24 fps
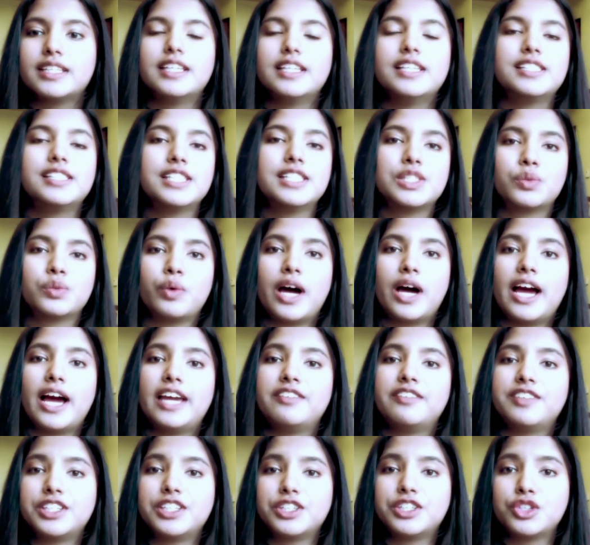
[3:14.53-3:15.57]
This is
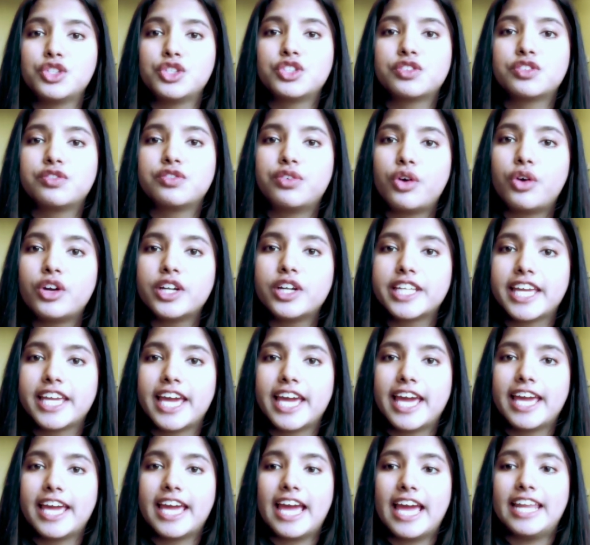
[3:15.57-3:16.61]
why we use
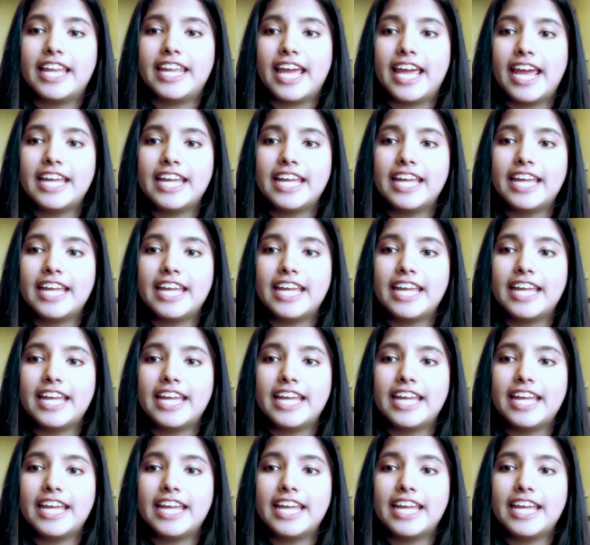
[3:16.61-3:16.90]
4K and